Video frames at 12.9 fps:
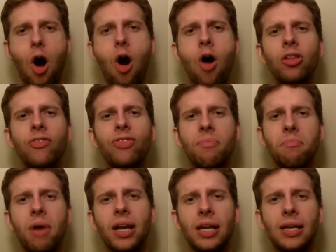All of the
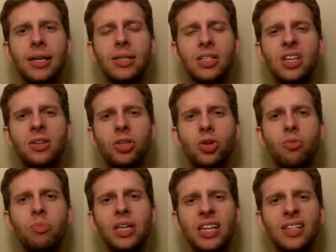money is in
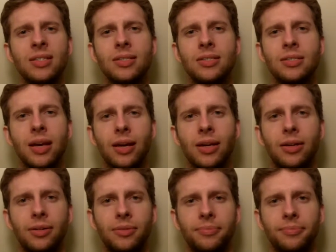you being sick.